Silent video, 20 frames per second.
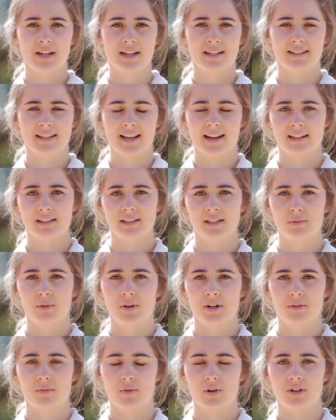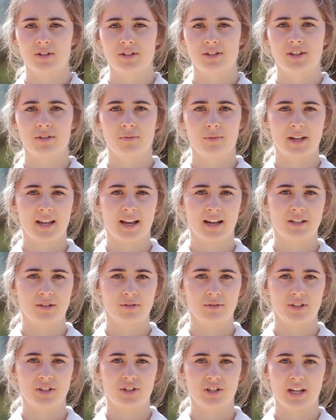exactly what it was that we had
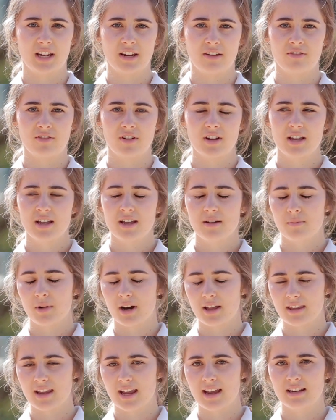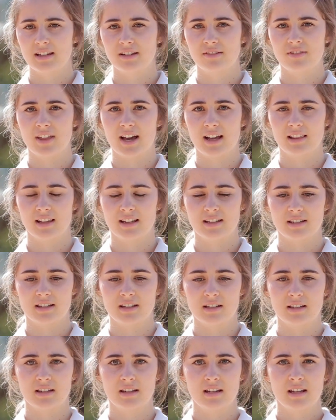to achieve by the end of that
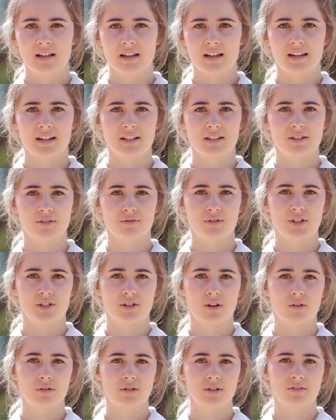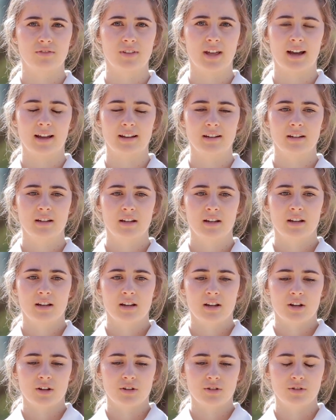lesson. And as a result of that,
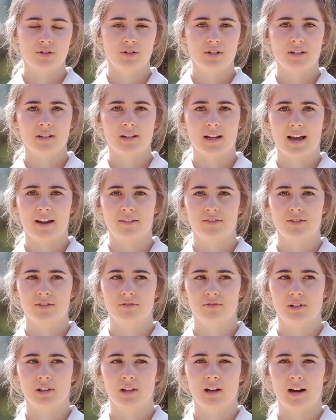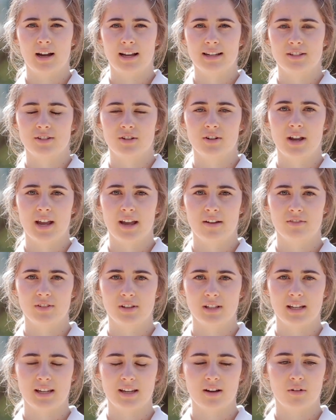you didn't have to rely so
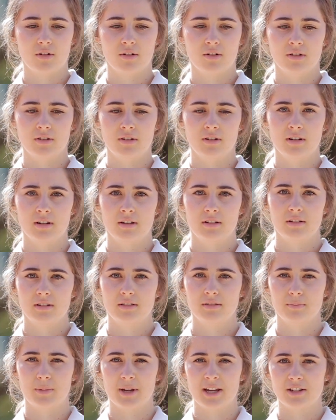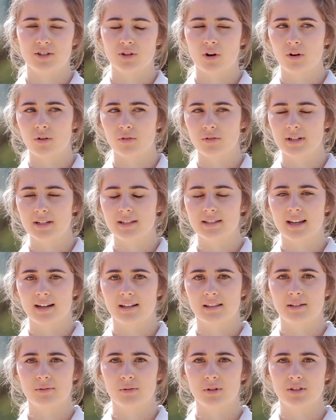heavily on being told
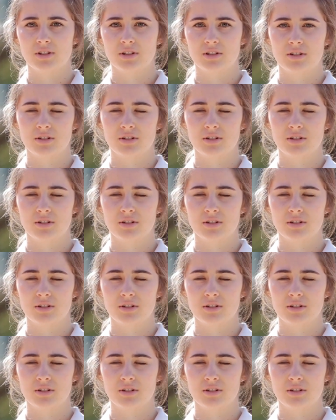exactly what to